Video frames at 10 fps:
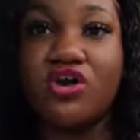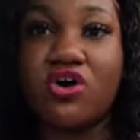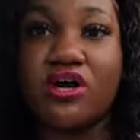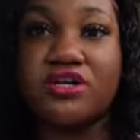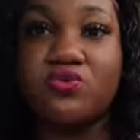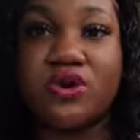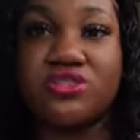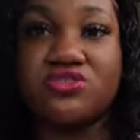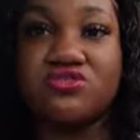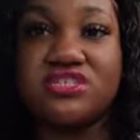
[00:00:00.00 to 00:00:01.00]
already
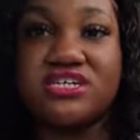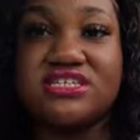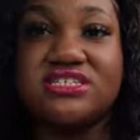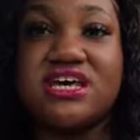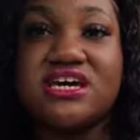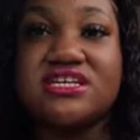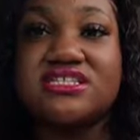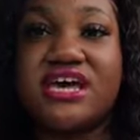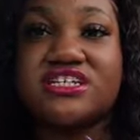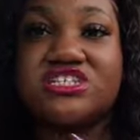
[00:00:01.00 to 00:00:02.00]
went through this
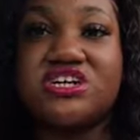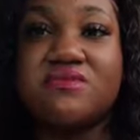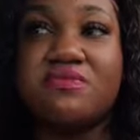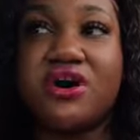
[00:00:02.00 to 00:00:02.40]
section,